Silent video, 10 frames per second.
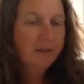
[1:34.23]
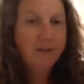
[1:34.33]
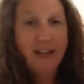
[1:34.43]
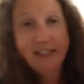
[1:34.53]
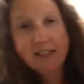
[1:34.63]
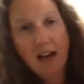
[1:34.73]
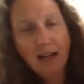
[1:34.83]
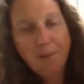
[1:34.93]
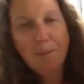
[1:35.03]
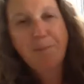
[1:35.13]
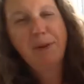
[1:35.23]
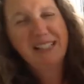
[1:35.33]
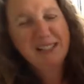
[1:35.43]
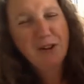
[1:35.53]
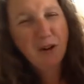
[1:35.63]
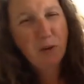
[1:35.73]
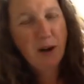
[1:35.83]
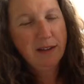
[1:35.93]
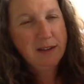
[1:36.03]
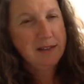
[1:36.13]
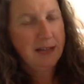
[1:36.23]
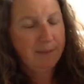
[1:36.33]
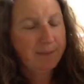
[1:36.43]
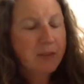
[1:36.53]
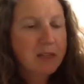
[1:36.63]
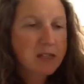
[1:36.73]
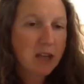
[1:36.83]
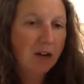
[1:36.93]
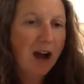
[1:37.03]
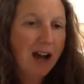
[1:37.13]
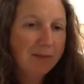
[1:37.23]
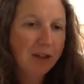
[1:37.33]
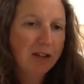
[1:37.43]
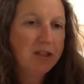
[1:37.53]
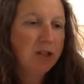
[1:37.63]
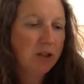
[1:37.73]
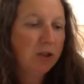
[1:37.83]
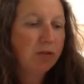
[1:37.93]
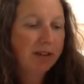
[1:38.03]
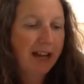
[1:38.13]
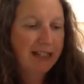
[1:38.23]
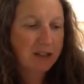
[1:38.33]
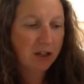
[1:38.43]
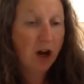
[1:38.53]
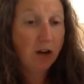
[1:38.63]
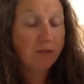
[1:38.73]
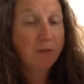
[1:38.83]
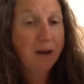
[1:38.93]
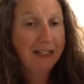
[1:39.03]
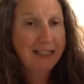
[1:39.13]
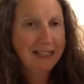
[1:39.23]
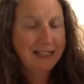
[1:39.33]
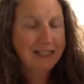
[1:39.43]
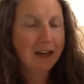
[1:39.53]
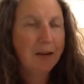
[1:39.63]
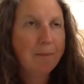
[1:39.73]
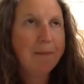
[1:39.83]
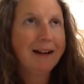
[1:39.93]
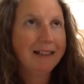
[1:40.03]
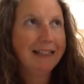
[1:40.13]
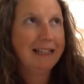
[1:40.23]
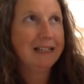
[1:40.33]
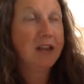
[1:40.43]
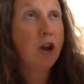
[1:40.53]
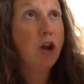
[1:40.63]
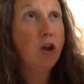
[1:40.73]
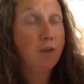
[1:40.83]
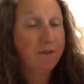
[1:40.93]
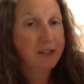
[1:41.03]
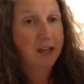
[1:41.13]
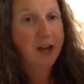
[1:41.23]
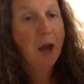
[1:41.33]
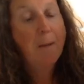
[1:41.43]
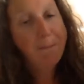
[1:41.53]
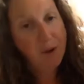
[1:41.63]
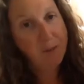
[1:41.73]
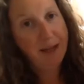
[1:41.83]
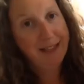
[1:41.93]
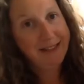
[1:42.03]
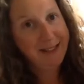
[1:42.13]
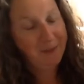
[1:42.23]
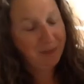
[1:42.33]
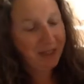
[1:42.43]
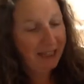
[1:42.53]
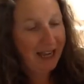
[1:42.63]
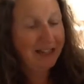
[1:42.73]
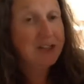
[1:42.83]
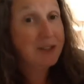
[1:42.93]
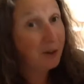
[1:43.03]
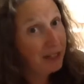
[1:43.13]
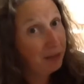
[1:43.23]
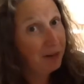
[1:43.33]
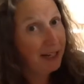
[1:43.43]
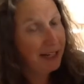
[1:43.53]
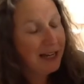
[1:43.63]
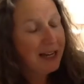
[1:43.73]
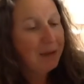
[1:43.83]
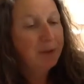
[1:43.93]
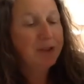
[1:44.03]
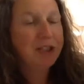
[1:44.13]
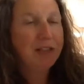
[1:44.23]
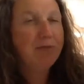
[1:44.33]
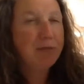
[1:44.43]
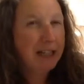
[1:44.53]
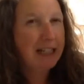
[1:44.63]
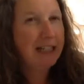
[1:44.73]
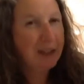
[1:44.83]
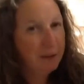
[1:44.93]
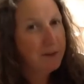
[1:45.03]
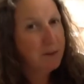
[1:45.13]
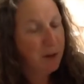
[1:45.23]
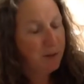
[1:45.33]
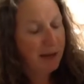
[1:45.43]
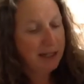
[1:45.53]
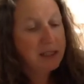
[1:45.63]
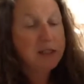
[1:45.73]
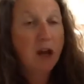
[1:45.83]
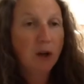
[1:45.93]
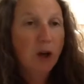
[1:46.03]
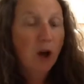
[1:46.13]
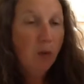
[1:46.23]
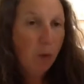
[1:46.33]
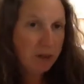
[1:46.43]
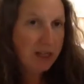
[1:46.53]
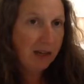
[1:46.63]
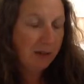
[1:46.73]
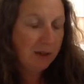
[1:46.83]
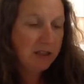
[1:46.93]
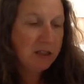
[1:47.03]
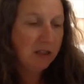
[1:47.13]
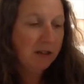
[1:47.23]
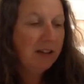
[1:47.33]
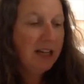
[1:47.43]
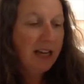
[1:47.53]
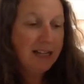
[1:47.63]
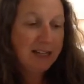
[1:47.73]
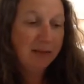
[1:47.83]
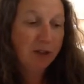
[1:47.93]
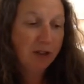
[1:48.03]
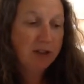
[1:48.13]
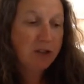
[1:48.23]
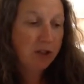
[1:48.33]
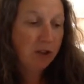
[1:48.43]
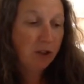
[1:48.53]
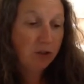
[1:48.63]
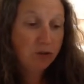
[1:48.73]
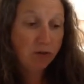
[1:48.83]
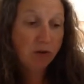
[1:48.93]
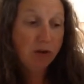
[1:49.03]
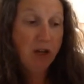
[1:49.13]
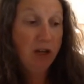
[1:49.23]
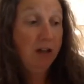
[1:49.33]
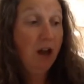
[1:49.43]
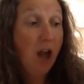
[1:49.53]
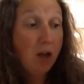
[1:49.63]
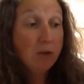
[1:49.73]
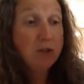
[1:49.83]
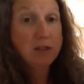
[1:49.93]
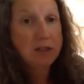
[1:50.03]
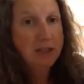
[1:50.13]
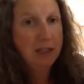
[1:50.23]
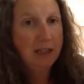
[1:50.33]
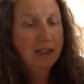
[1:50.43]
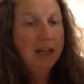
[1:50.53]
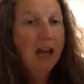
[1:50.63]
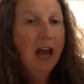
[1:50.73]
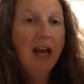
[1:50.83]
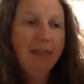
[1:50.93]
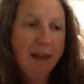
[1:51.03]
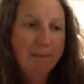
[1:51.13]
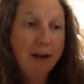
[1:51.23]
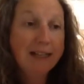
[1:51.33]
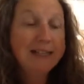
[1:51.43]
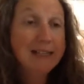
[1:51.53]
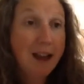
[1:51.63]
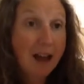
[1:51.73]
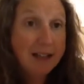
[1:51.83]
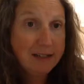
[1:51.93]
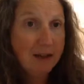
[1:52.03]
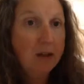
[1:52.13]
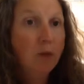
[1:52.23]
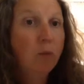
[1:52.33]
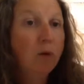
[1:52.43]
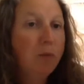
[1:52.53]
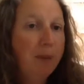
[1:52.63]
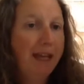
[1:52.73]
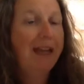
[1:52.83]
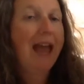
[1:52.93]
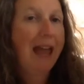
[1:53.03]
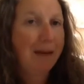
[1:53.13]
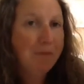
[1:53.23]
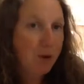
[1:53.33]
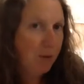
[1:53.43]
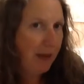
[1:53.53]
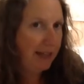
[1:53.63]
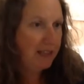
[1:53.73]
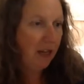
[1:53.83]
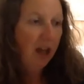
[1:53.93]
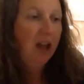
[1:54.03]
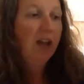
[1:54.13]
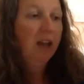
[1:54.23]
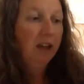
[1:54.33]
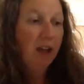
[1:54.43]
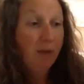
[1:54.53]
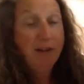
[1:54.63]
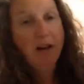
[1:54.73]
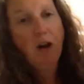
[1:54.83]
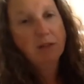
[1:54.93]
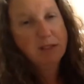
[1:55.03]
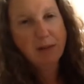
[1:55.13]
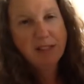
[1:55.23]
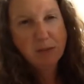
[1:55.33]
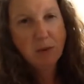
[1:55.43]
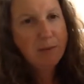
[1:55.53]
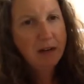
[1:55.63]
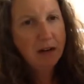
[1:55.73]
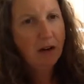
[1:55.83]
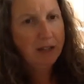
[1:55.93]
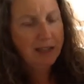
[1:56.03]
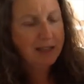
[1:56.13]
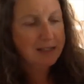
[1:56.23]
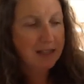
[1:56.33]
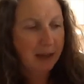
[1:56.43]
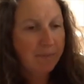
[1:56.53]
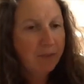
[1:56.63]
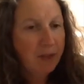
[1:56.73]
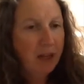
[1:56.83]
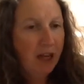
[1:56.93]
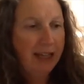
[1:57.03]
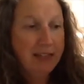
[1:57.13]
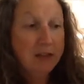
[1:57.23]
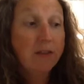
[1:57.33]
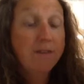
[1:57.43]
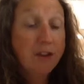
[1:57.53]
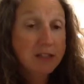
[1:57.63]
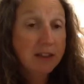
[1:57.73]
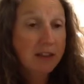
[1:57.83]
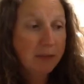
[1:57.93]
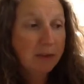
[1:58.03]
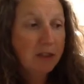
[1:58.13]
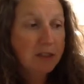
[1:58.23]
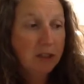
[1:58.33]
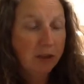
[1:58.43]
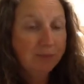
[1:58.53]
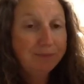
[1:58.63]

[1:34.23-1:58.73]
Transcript: FaceTime, but it's not quite the same. So I'm going to create a card for my niece, and my niece loves mermaids. Okay, she's only 3, but she really loves mermaids. So what I'm going to do is I'm going to draw an ocean scene, and then my slider will be a mermaid going along, so it's swimming along in the sea. Okay, so the first thing that I'm going to do